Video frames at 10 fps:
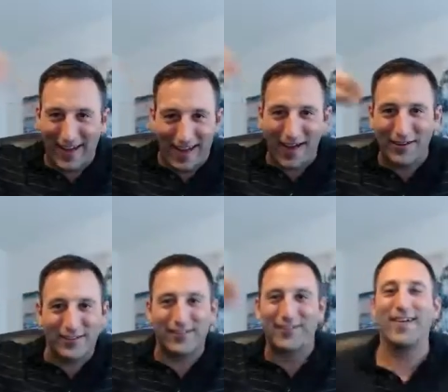yes,
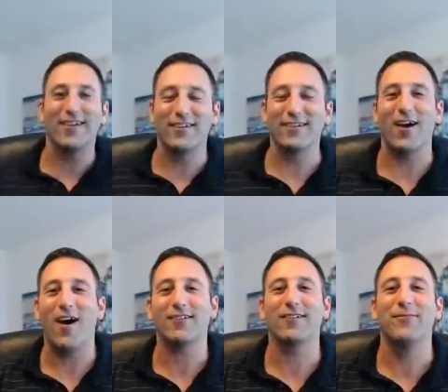this is
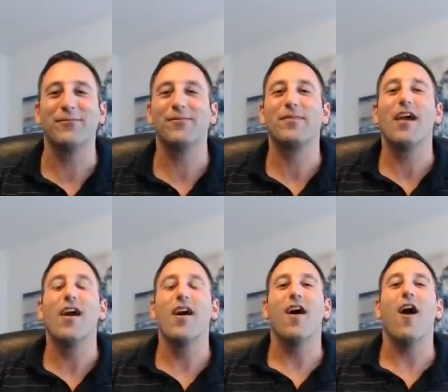awesome.
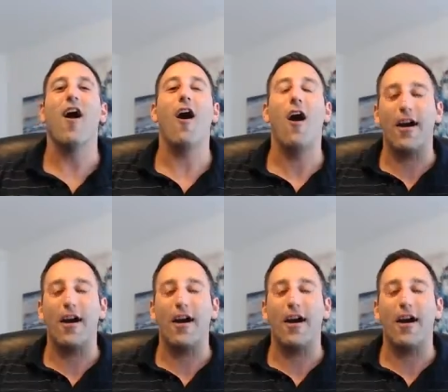All